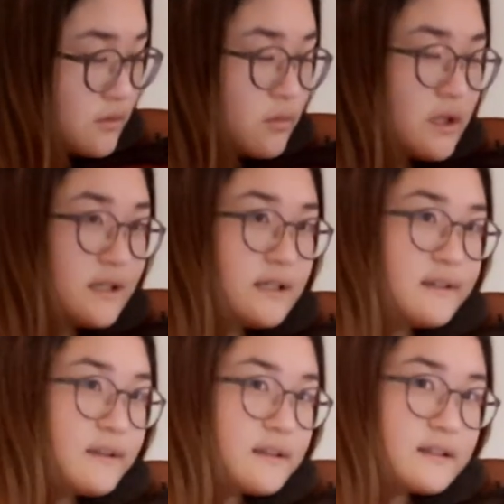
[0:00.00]

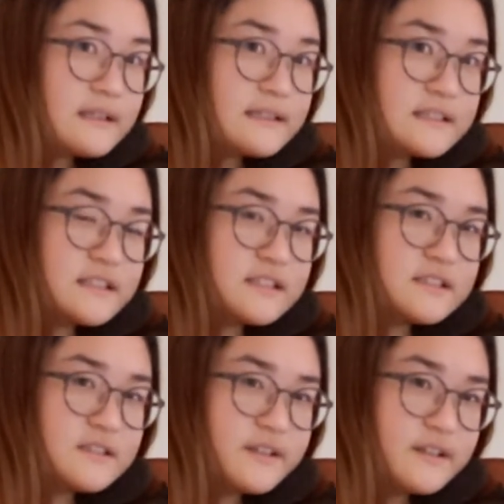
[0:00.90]
One,
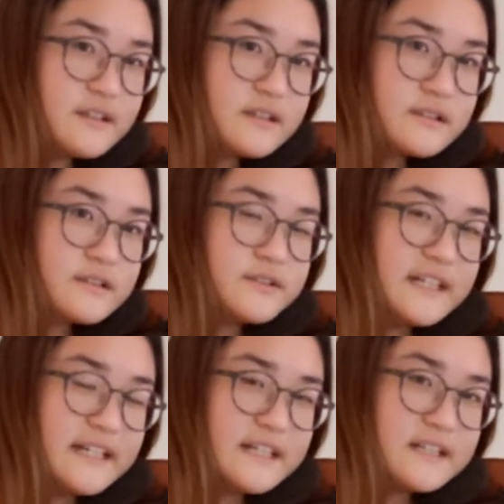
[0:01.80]
two,
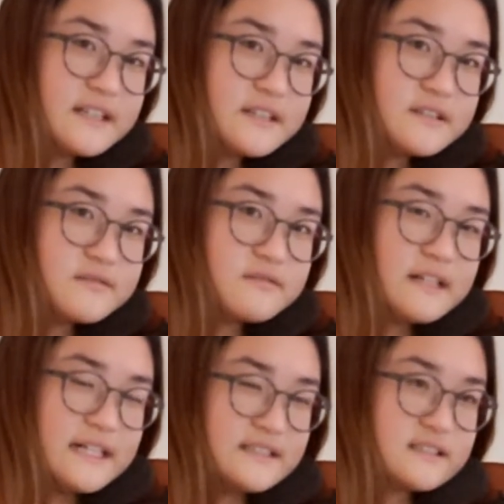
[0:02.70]
three,
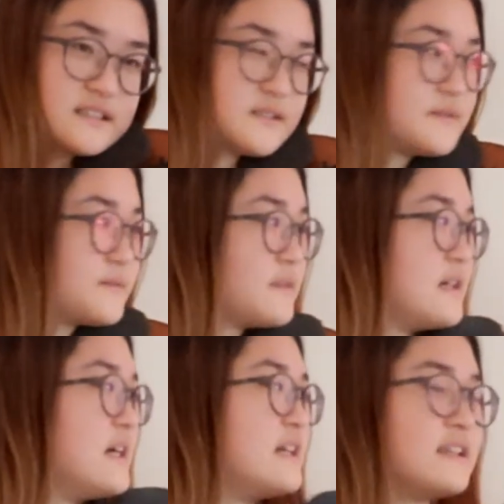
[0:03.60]
rest.
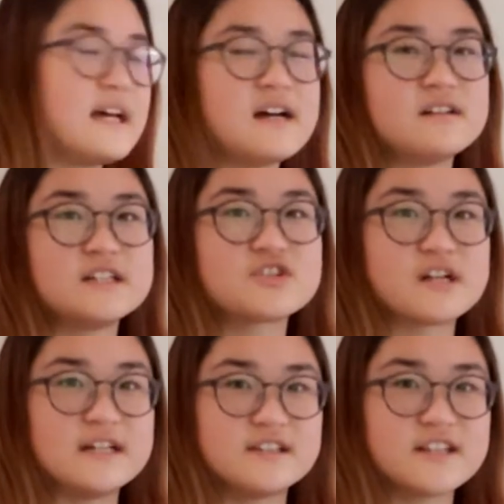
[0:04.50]
Now let's
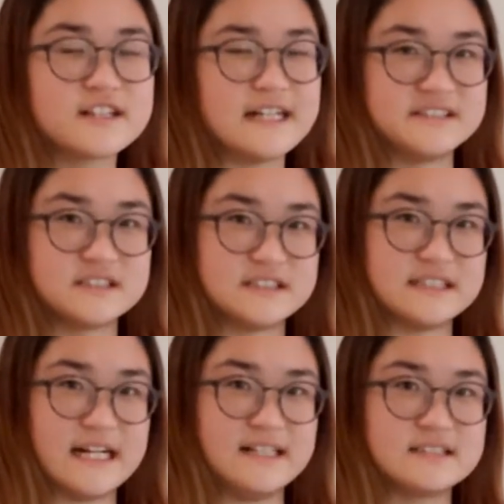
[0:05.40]
try another
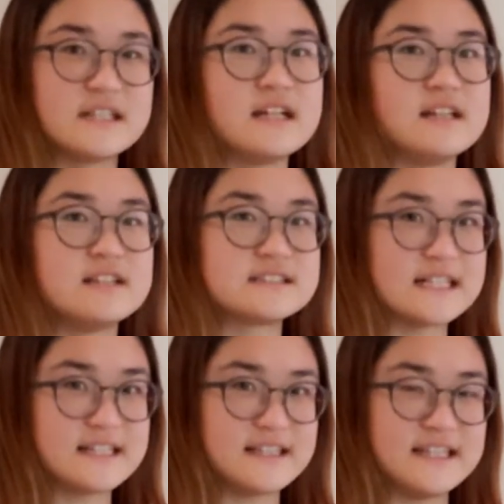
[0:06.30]
exercise. It looks
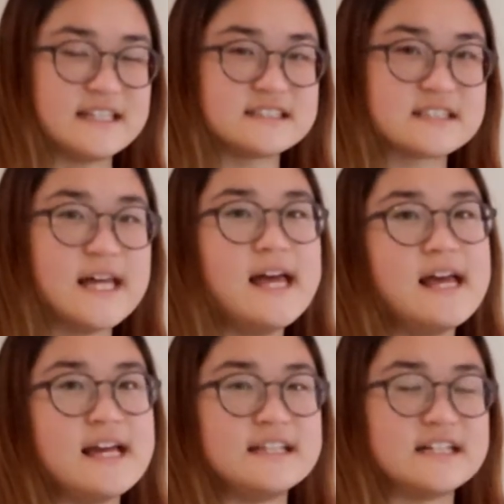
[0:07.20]
like this,
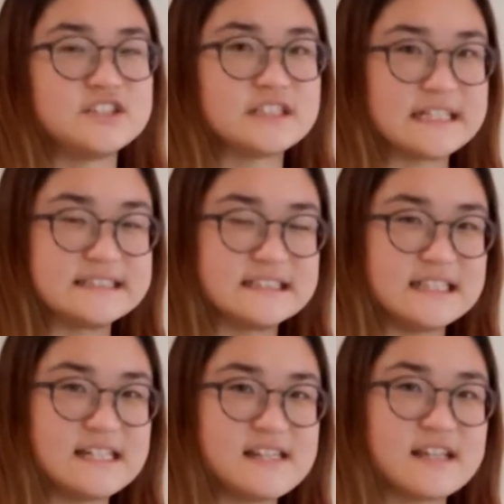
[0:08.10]
and as you can
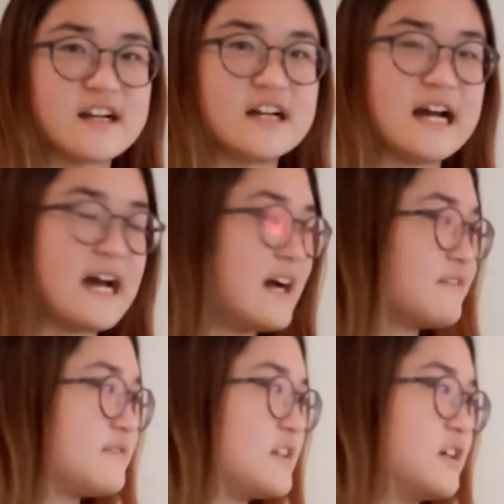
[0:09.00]
see, there are
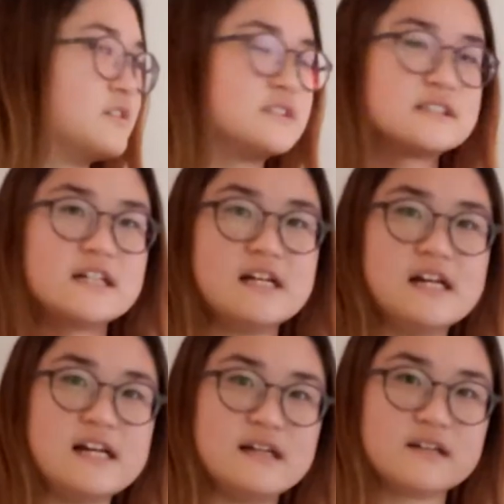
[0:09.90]
half notes
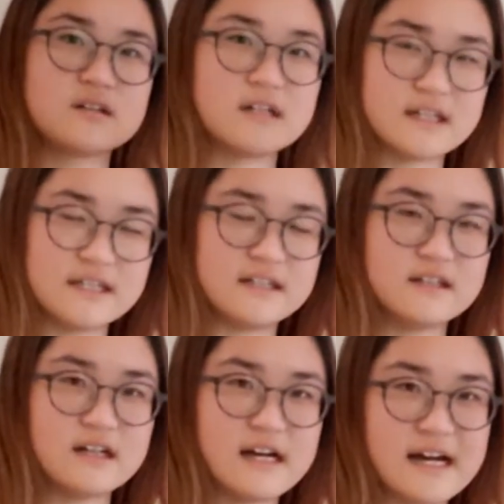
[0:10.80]
and
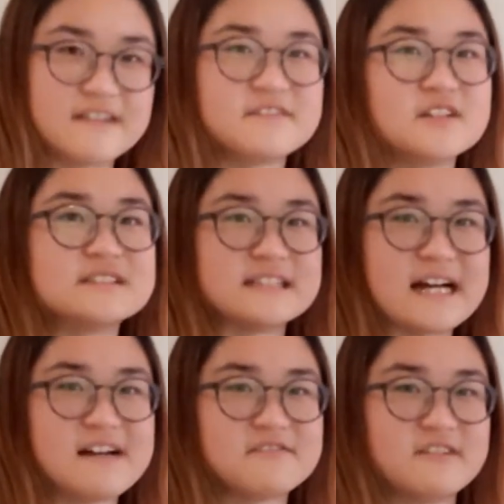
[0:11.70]

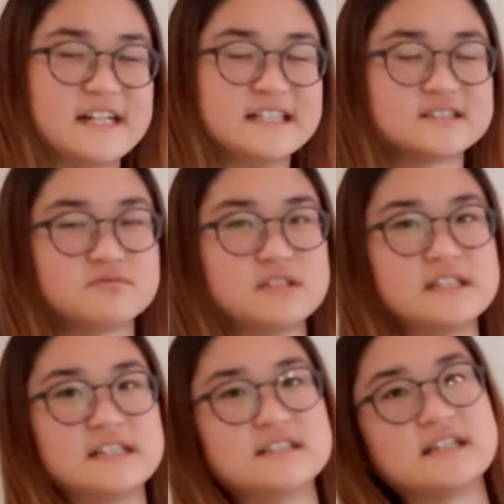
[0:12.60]
half rest, which
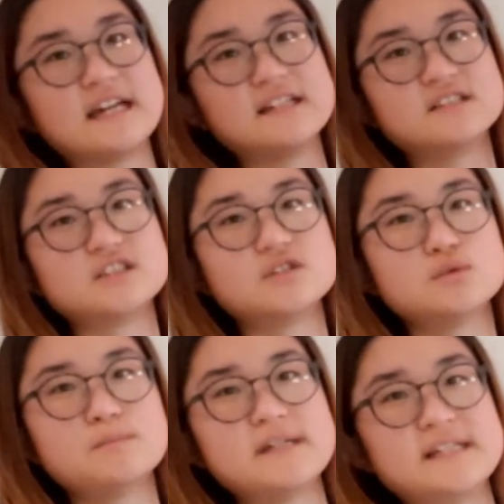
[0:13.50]
indicate
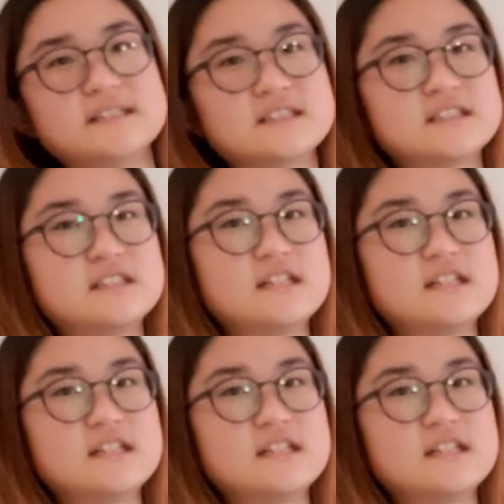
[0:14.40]
2 beats.